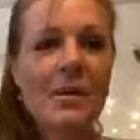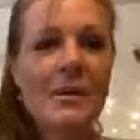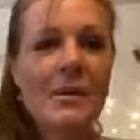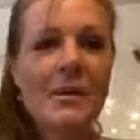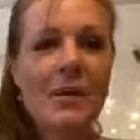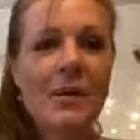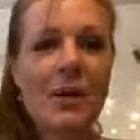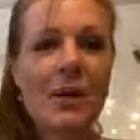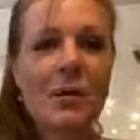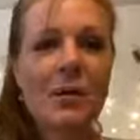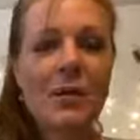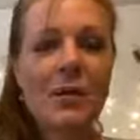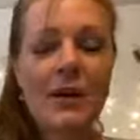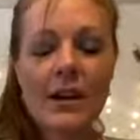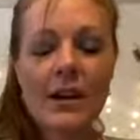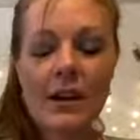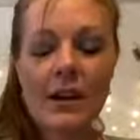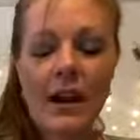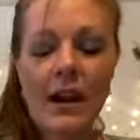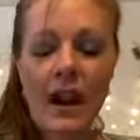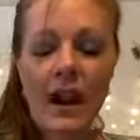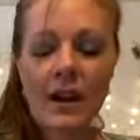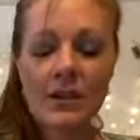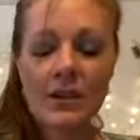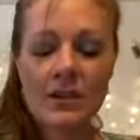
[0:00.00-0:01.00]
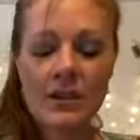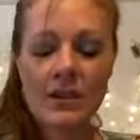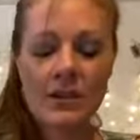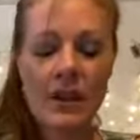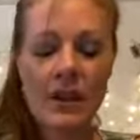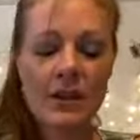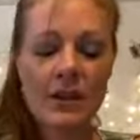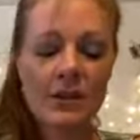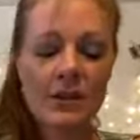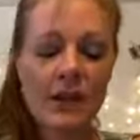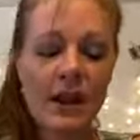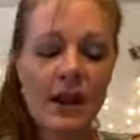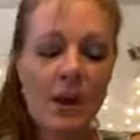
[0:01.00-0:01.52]
we are actually
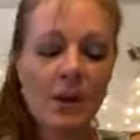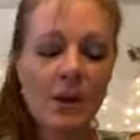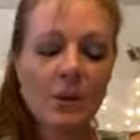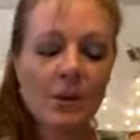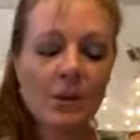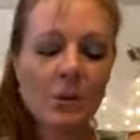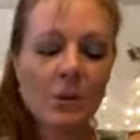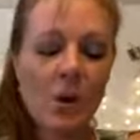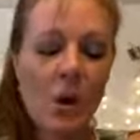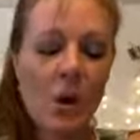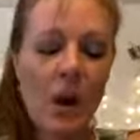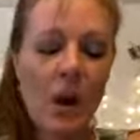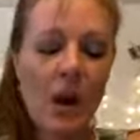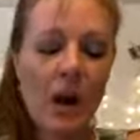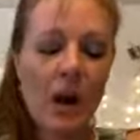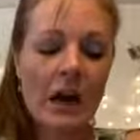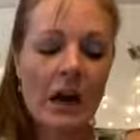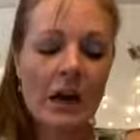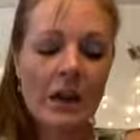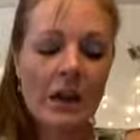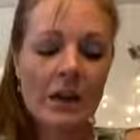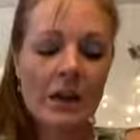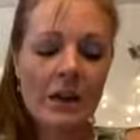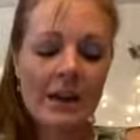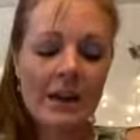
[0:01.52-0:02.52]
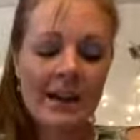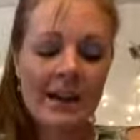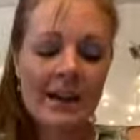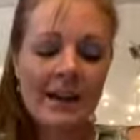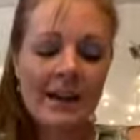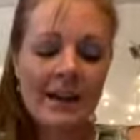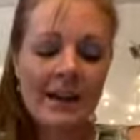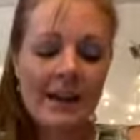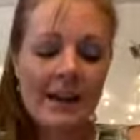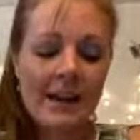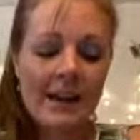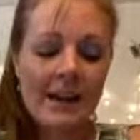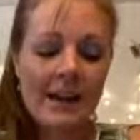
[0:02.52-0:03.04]
watching out for
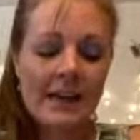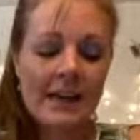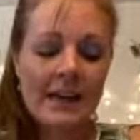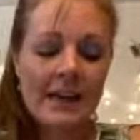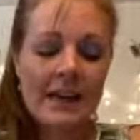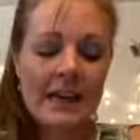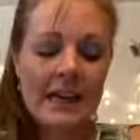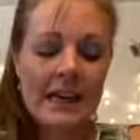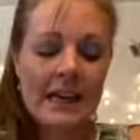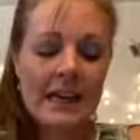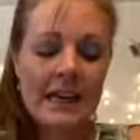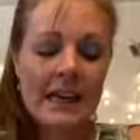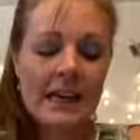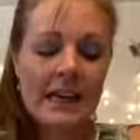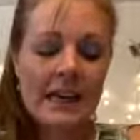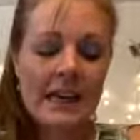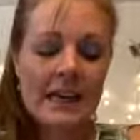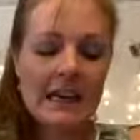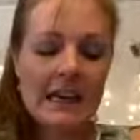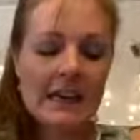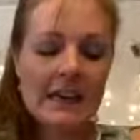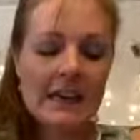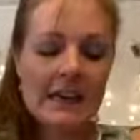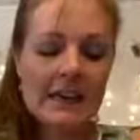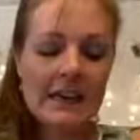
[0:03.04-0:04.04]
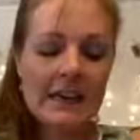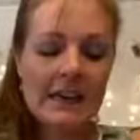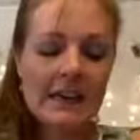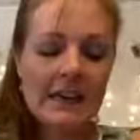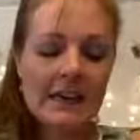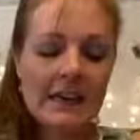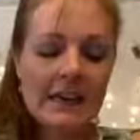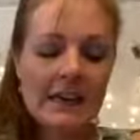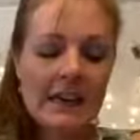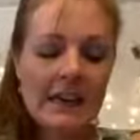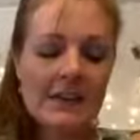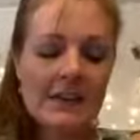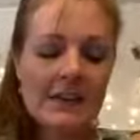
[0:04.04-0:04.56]
the
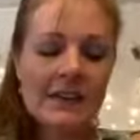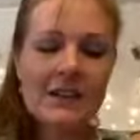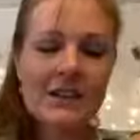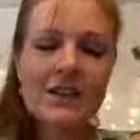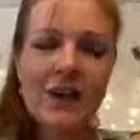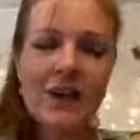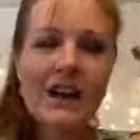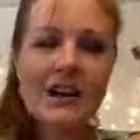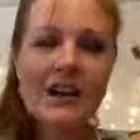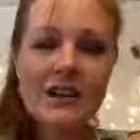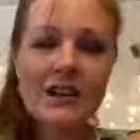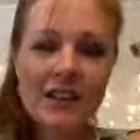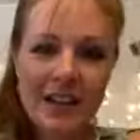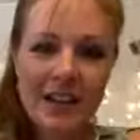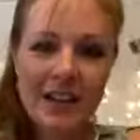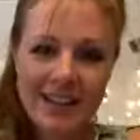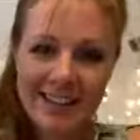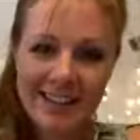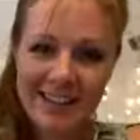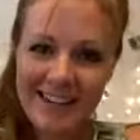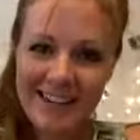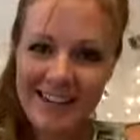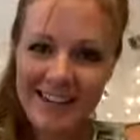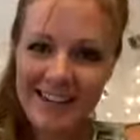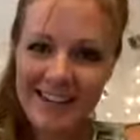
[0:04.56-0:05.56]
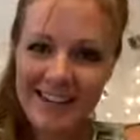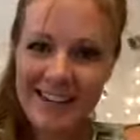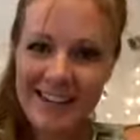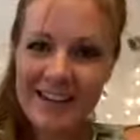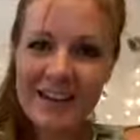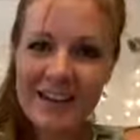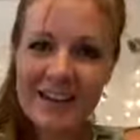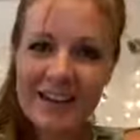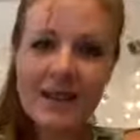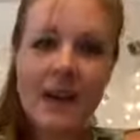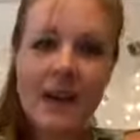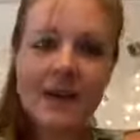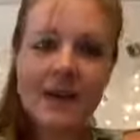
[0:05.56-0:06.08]
destruction,
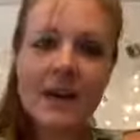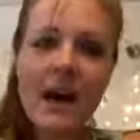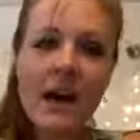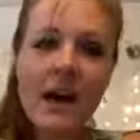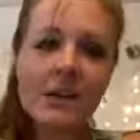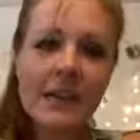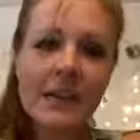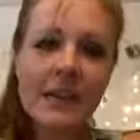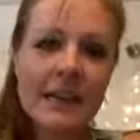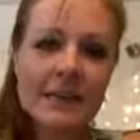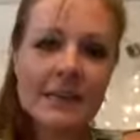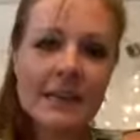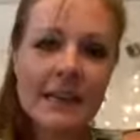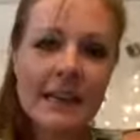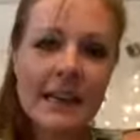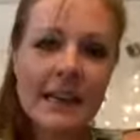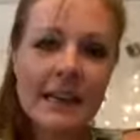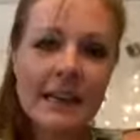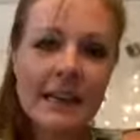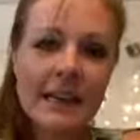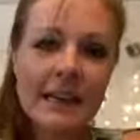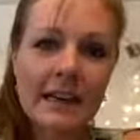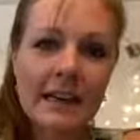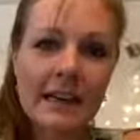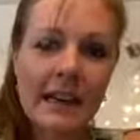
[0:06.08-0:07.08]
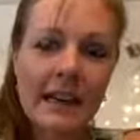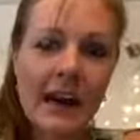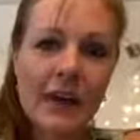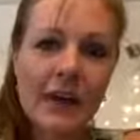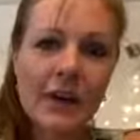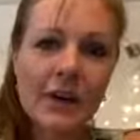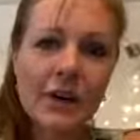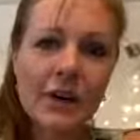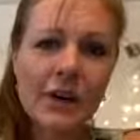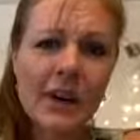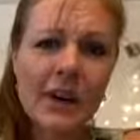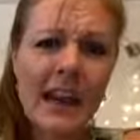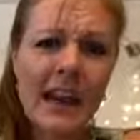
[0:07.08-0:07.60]
that race can
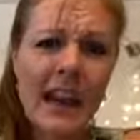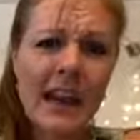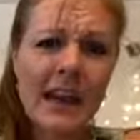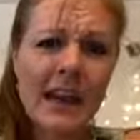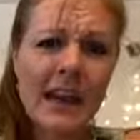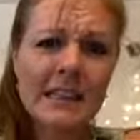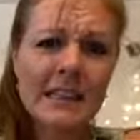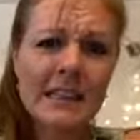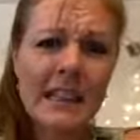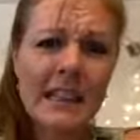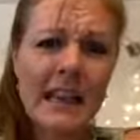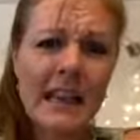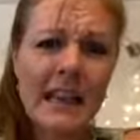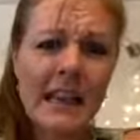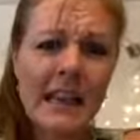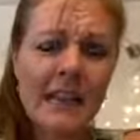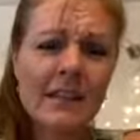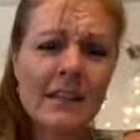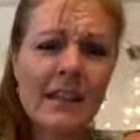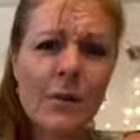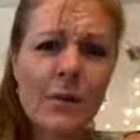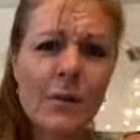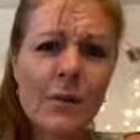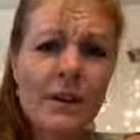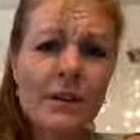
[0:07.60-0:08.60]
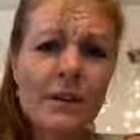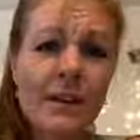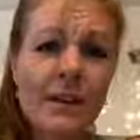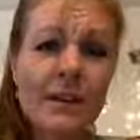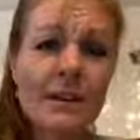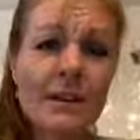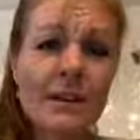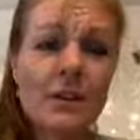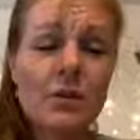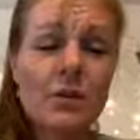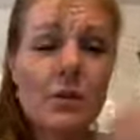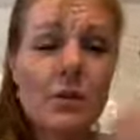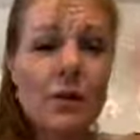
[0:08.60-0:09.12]
create. They went and they
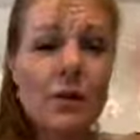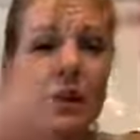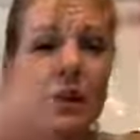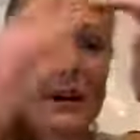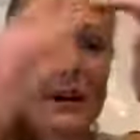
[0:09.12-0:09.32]
destroyed